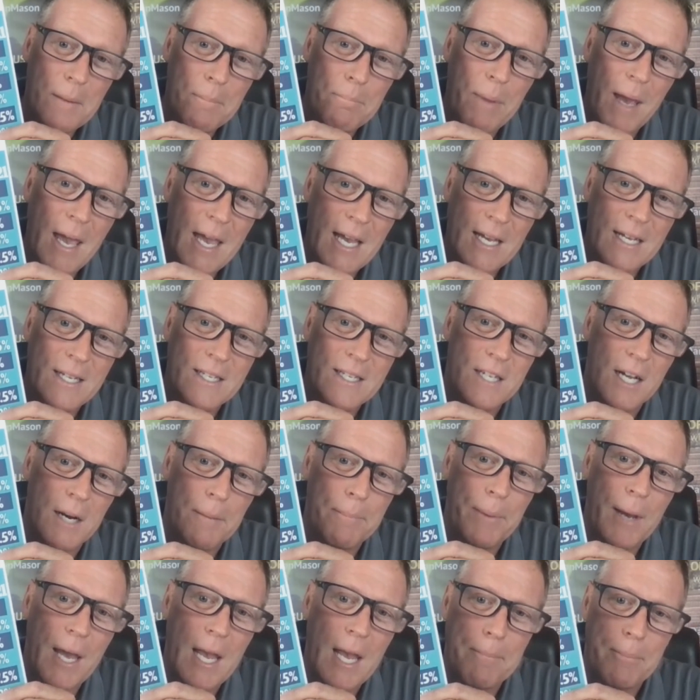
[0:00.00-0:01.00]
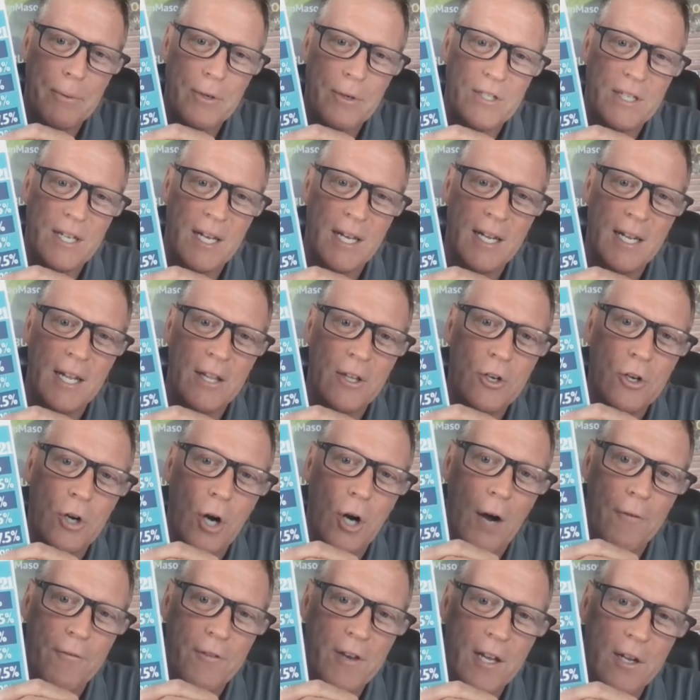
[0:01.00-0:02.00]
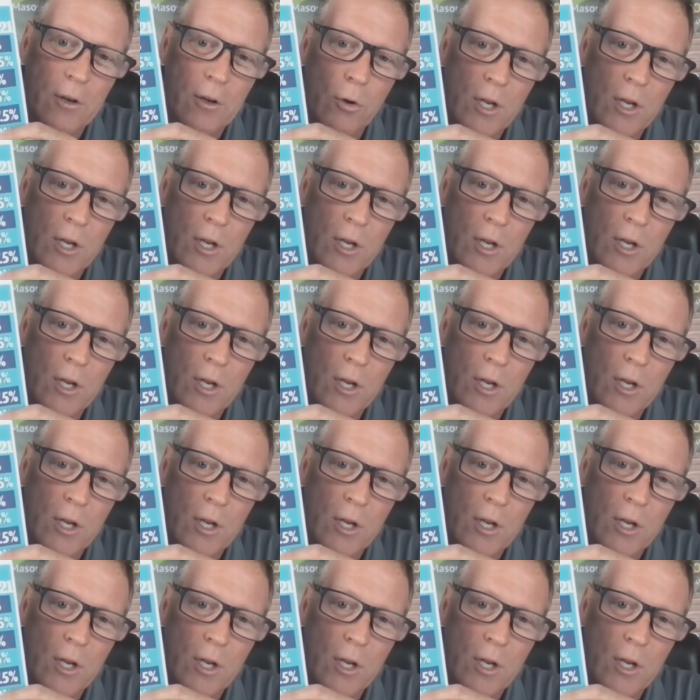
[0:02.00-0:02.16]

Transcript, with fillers: bacon's up eight percent and coffee had